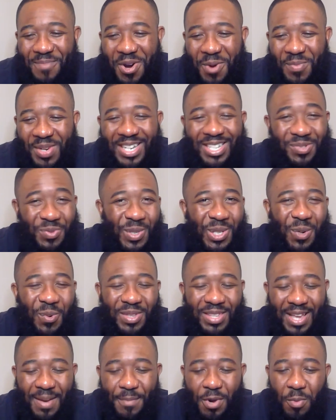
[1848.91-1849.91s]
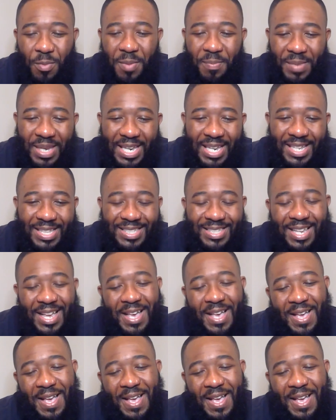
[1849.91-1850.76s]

moment, because we know what that moment means.